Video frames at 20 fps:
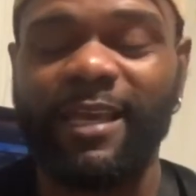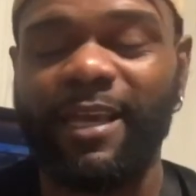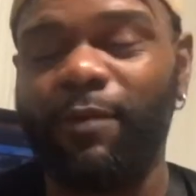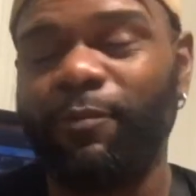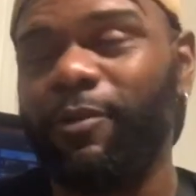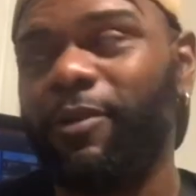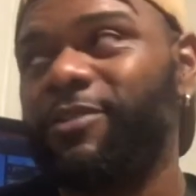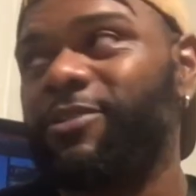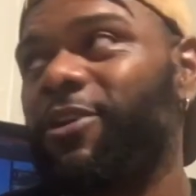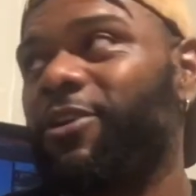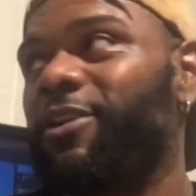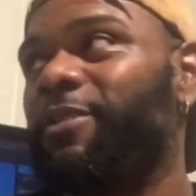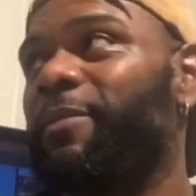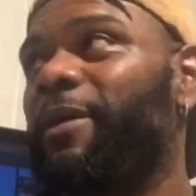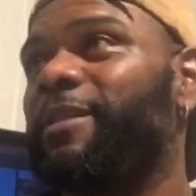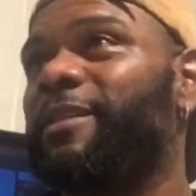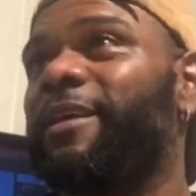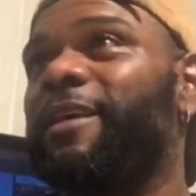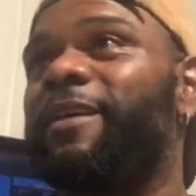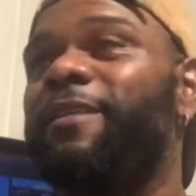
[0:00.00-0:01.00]
We are talking about
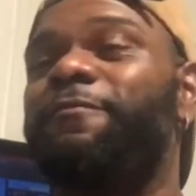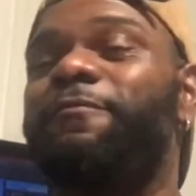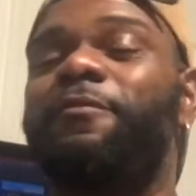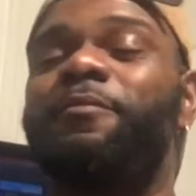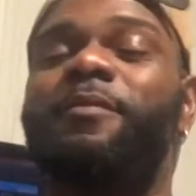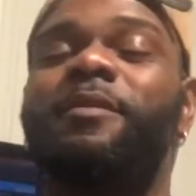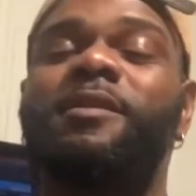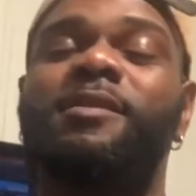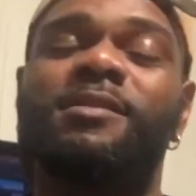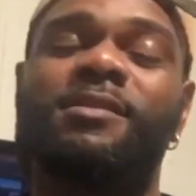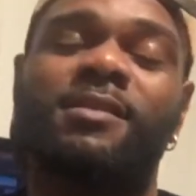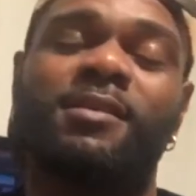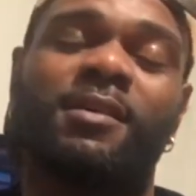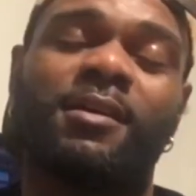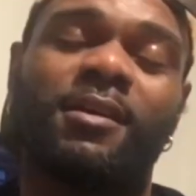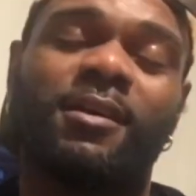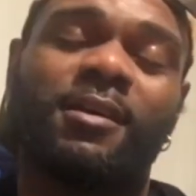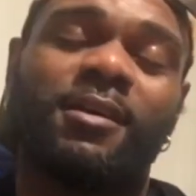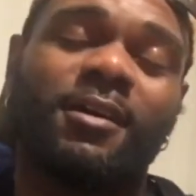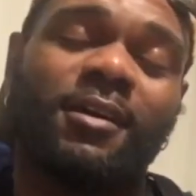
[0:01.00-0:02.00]
the infamous,
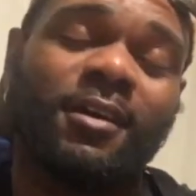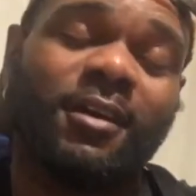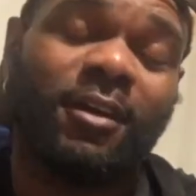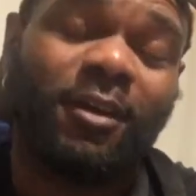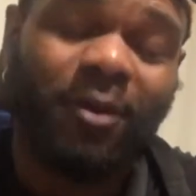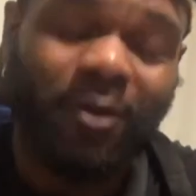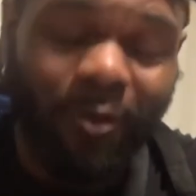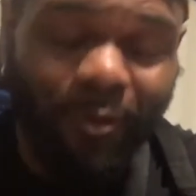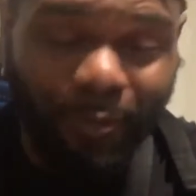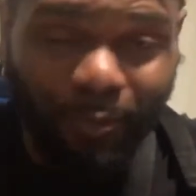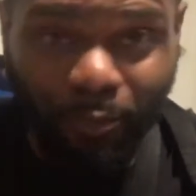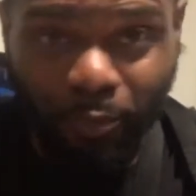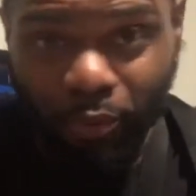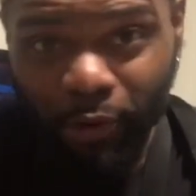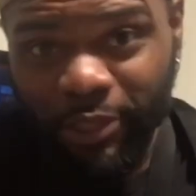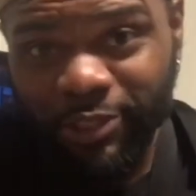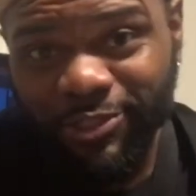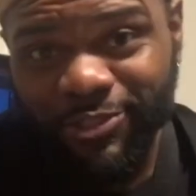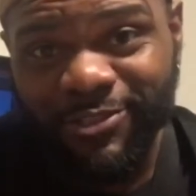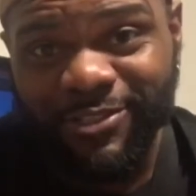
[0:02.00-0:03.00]

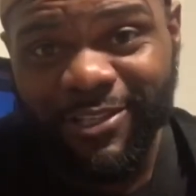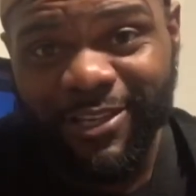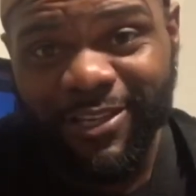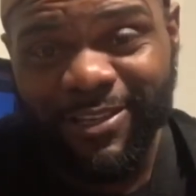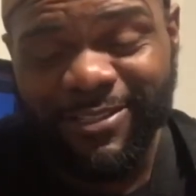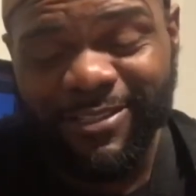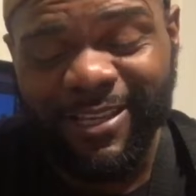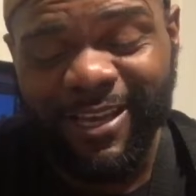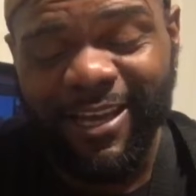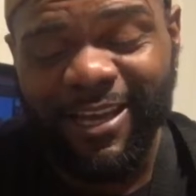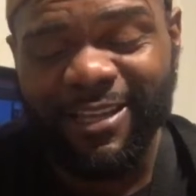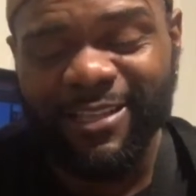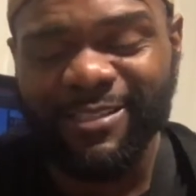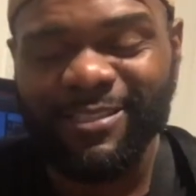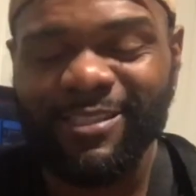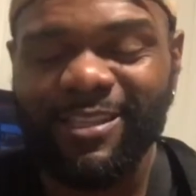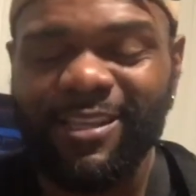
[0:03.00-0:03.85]
brace yourselves guys,